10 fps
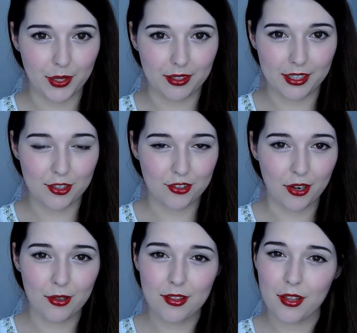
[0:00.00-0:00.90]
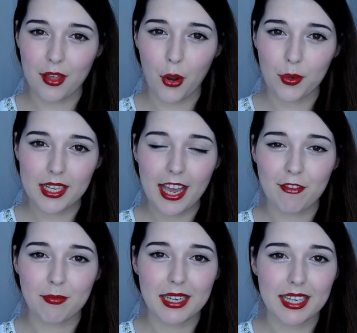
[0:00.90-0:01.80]
oil control, though they only
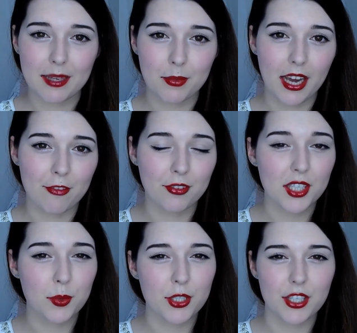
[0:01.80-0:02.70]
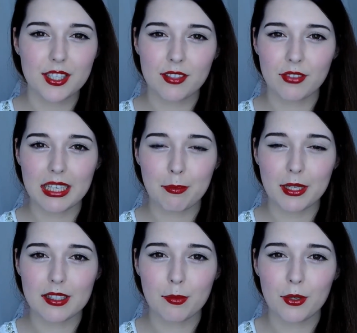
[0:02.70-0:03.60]
have medium coverage which isn't really
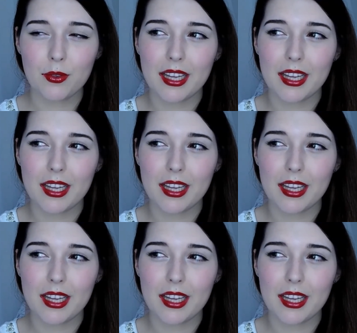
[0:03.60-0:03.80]
buildable.